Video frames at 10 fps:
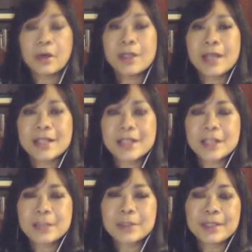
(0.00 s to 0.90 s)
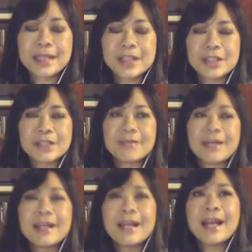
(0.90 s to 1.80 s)
online transportation,
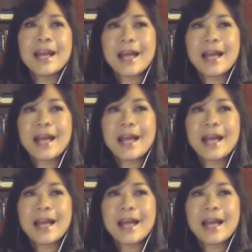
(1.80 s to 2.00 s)
right?